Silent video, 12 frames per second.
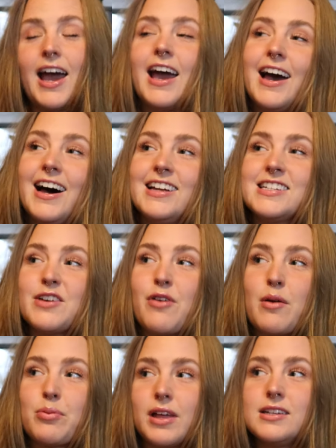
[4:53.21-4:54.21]
And if
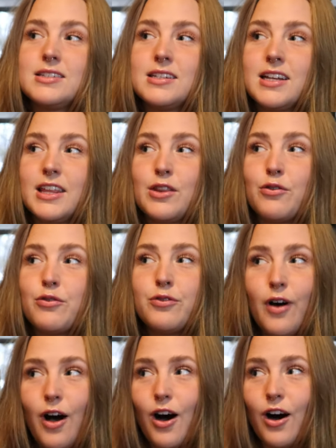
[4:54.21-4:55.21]
I plant it in the
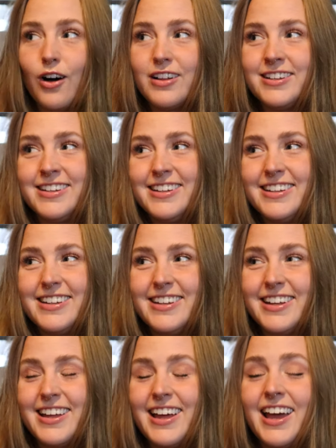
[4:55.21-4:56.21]
fall,
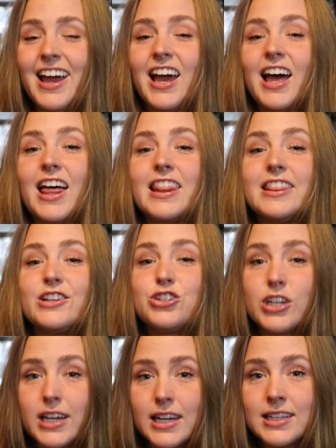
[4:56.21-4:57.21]
the
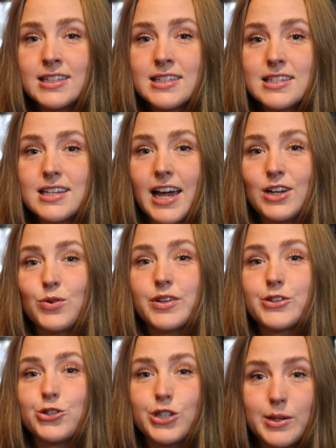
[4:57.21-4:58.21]
chickens and or
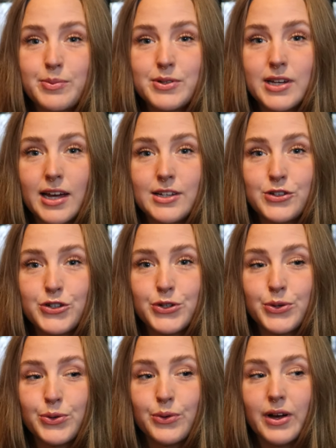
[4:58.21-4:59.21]
the sheep tend
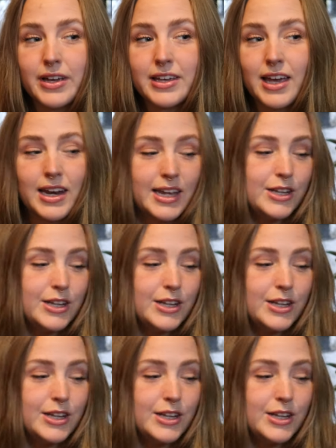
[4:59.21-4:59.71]
to get